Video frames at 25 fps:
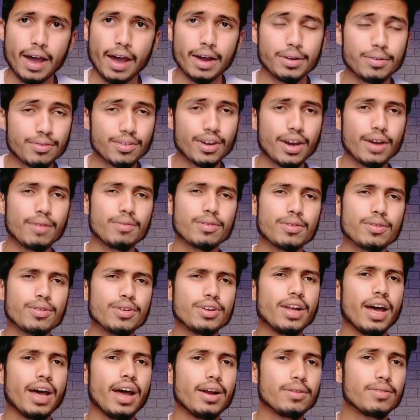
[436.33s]
and if you have a
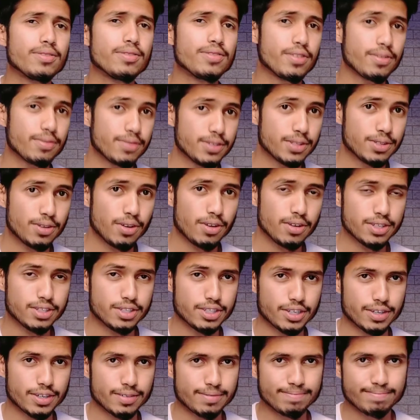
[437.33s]
good hand on your
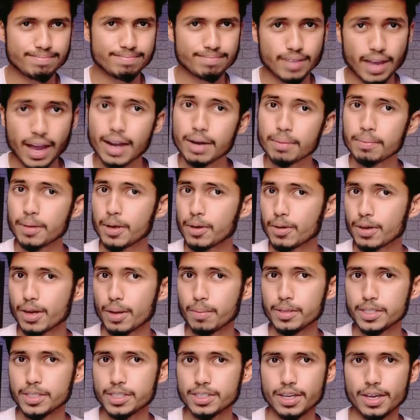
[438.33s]
physiology and
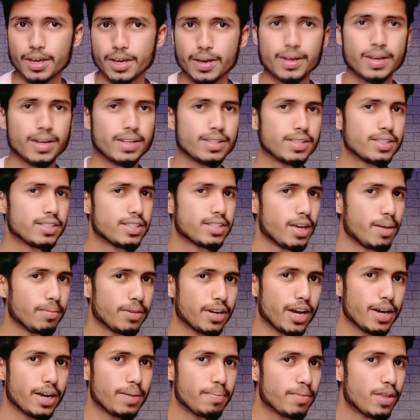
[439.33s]
biochemistry at the
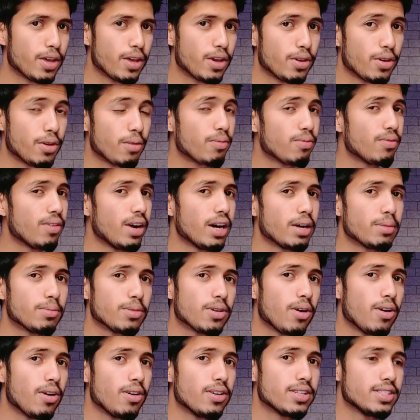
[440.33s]
same time your
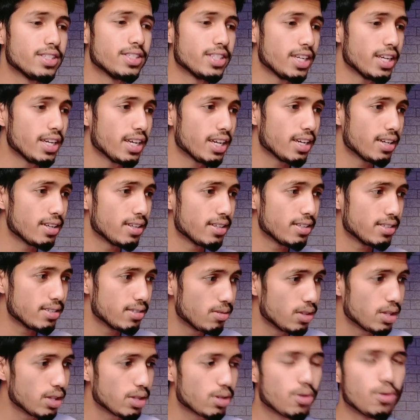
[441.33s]
pharmacology
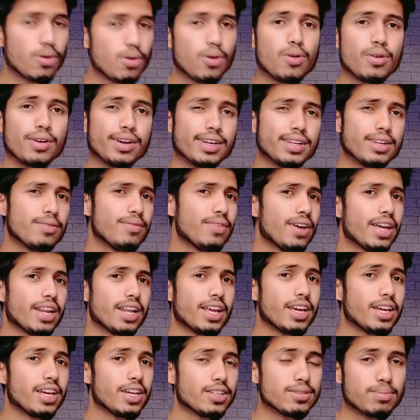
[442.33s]
will go in a
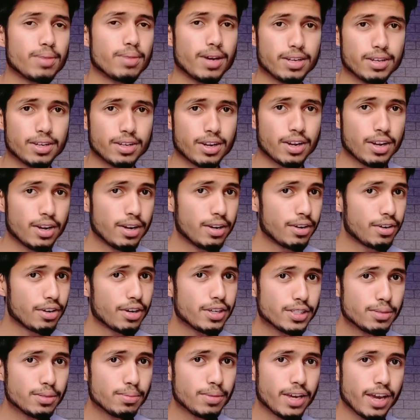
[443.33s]
very easy manner
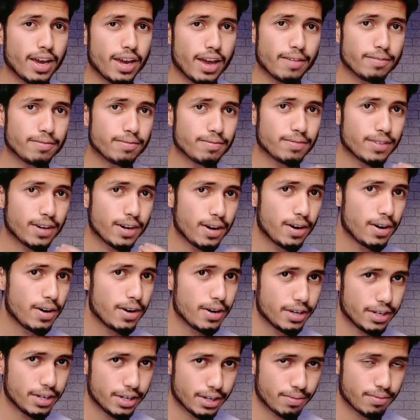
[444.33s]
trust me i've
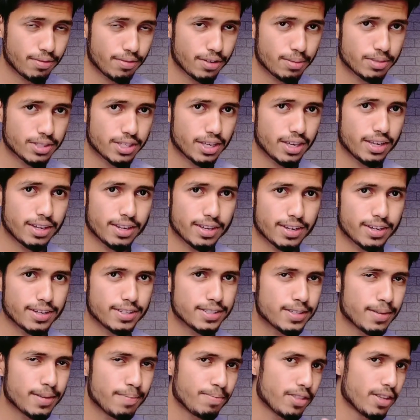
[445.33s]
heard it from
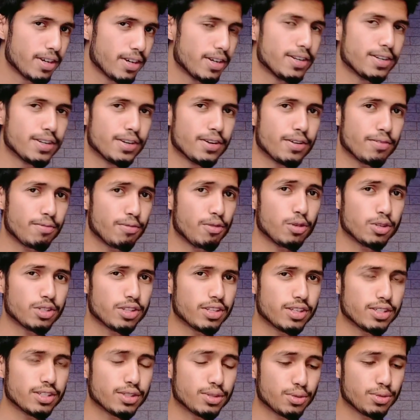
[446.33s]
seniors third year
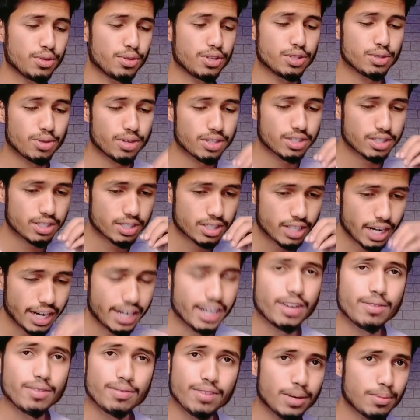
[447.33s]
fourth year students who are
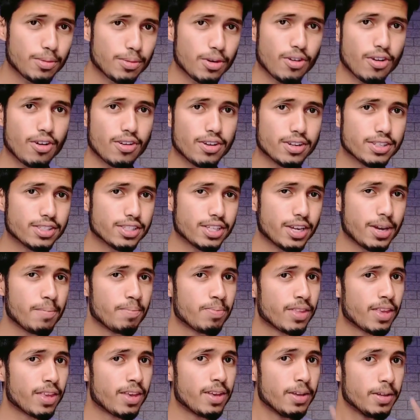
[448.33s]
studying pharmacology
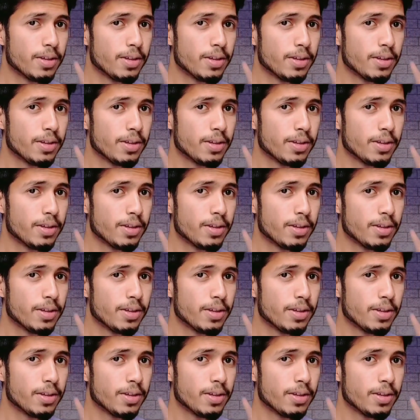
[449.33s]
